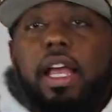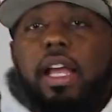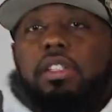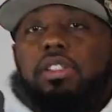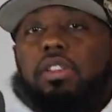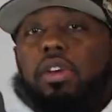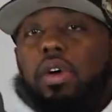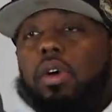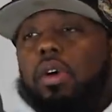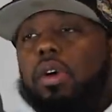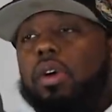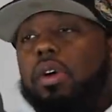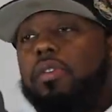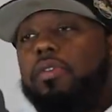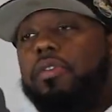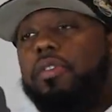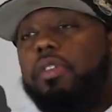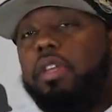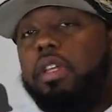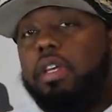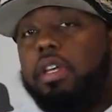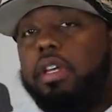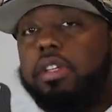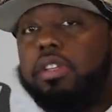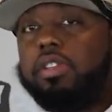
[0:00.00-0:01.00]
that's all
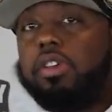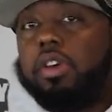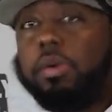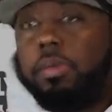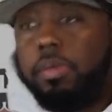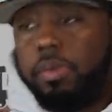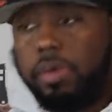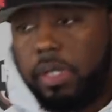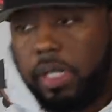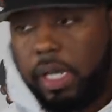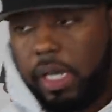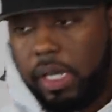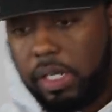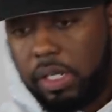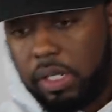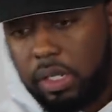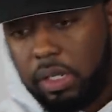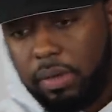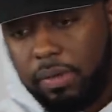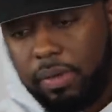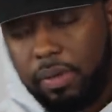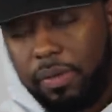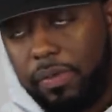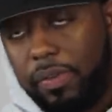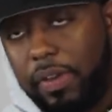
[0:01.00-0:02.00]
for the
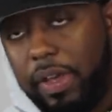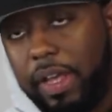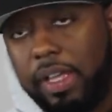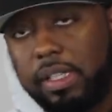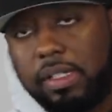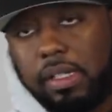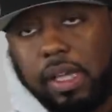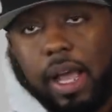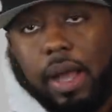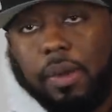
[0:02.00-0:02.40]
interpretation of the fans.